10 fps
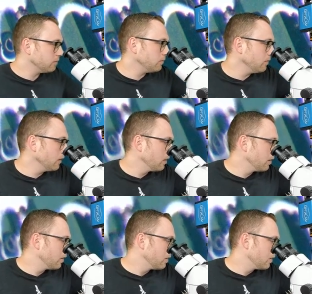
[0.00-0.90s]

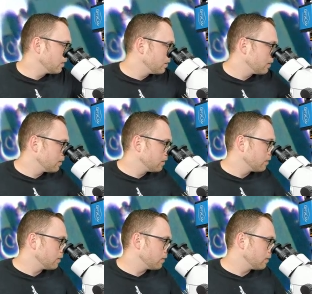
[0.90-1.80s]

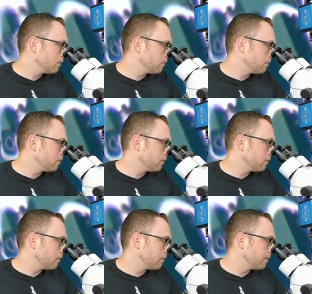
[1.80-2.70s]

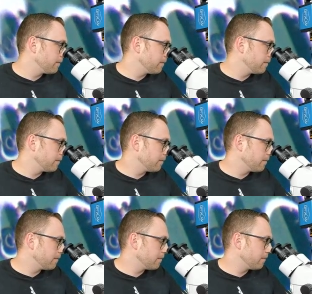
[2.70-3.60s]

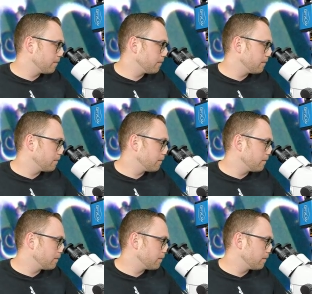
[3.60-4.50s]

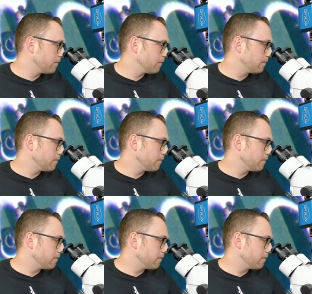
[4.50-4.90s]
Nothing is said.